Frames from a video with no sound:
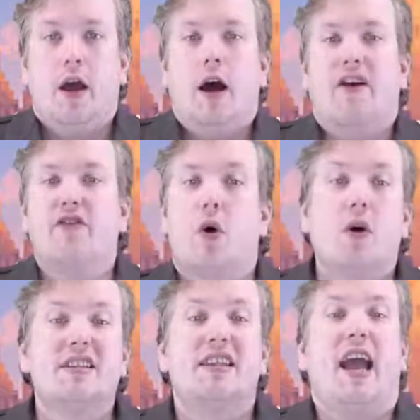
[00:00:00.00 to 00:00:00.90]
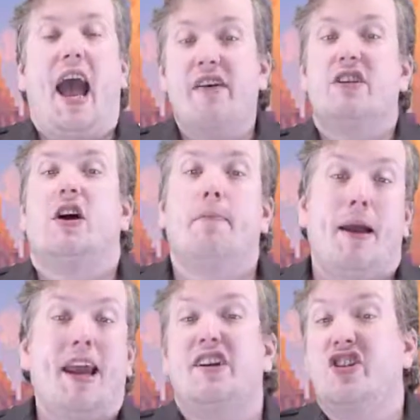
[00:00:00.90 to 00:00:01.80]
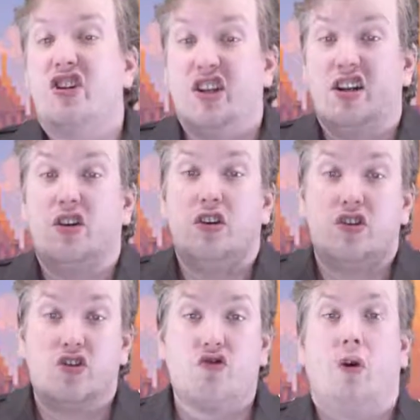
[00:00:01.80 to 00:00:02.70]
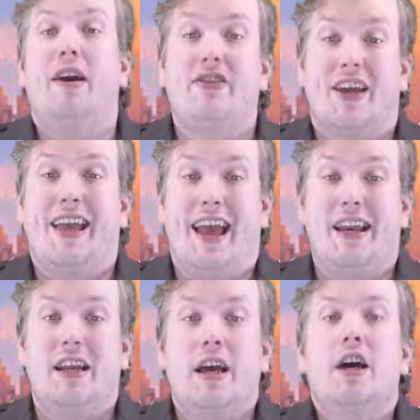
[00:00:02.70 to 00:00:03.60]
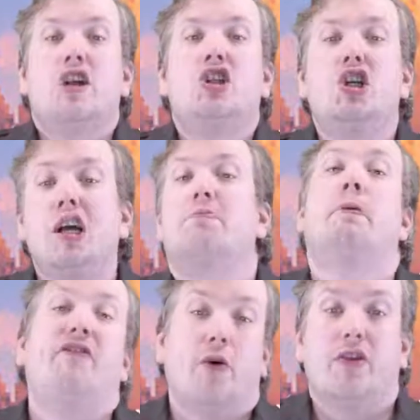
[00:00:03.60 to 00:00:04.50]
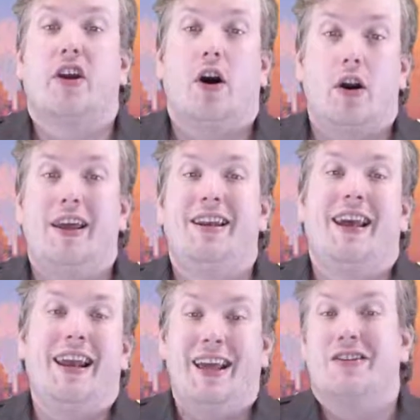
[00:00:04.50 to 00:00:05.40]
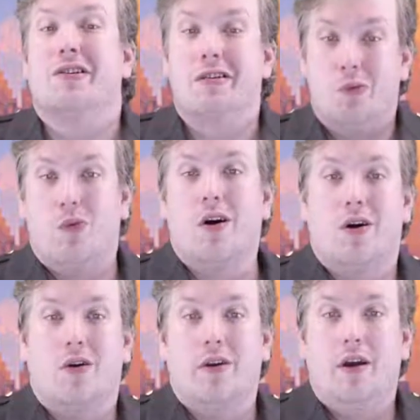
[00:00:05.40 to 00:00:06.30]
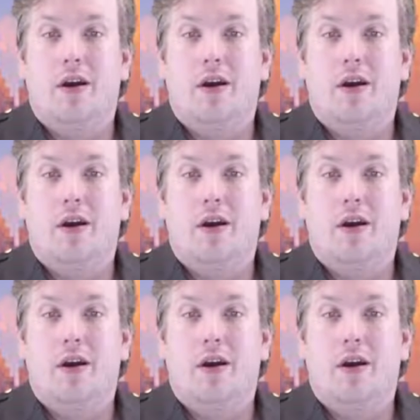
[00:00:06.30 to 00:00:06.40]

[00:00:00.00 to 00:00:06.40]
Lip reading: Of course, the Avatar manages to destroy the gate just before the Guardian can enter the world.